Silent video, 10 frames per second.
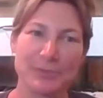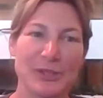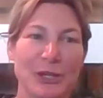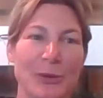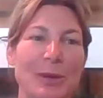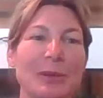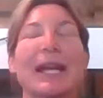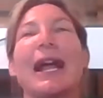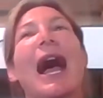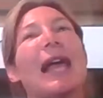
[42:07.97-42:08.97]
when people are
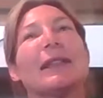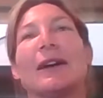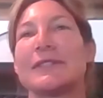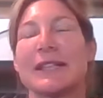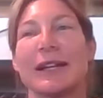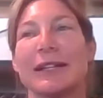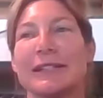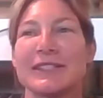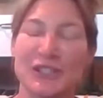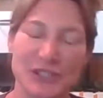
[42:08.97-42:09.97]
like, I love
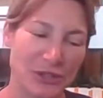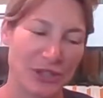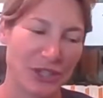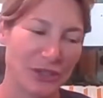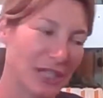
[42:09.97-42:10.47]
succulents, they're so cute.